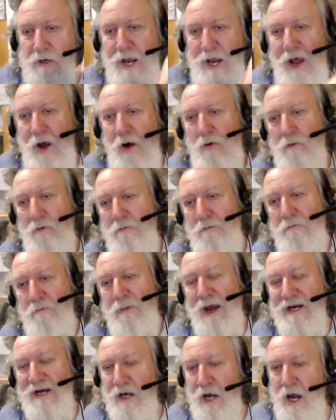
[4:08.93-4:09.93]
Now,
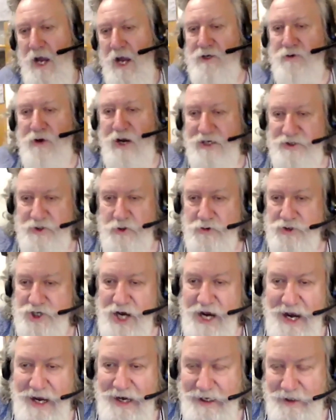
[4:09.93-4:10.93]
by contrast,
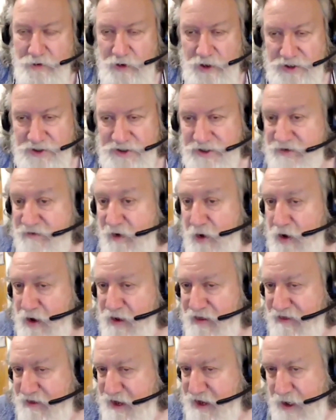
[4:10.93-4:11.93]
oceanic crust is very
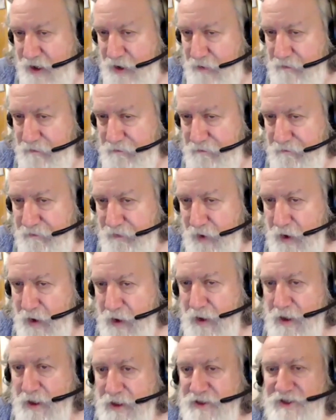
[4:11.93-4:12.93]
thin.
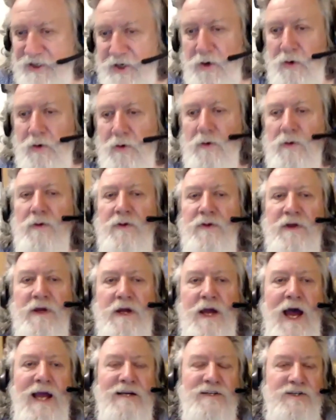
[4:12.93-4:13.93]
So the
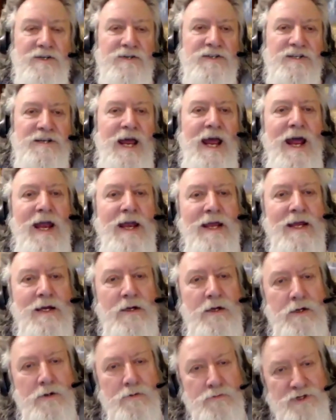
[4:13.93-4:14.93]
isostatic
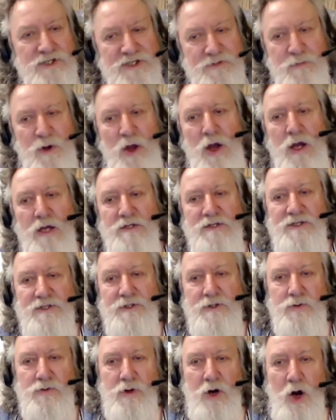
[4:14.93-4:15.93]
response
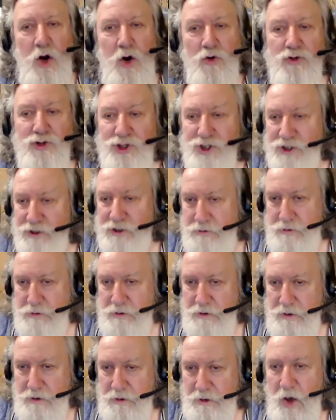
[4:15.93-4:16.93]
to ocean
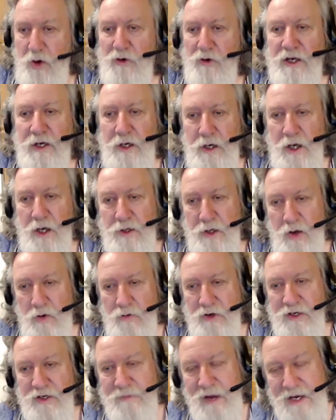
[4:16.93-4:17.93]
loading and
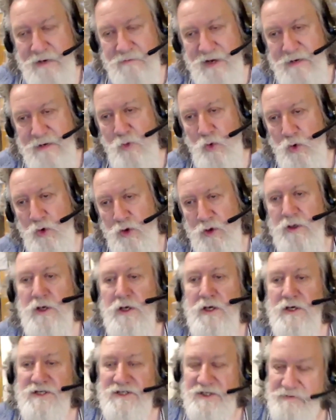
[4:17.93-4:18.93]
unloading may be more
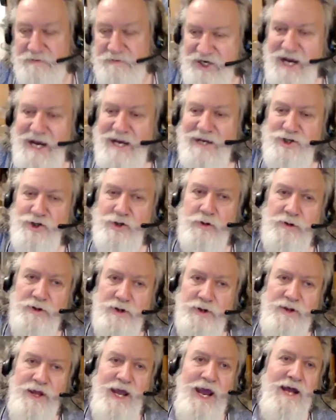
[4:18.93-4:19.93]
substantial
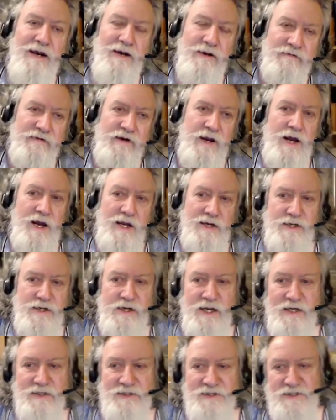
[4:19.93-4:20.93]
than that of
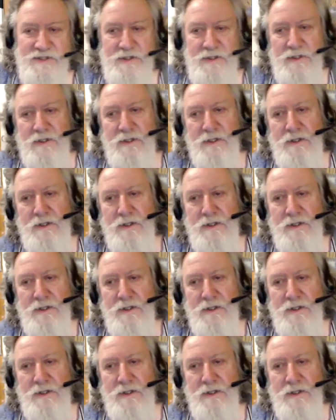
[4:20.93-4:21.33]
continents.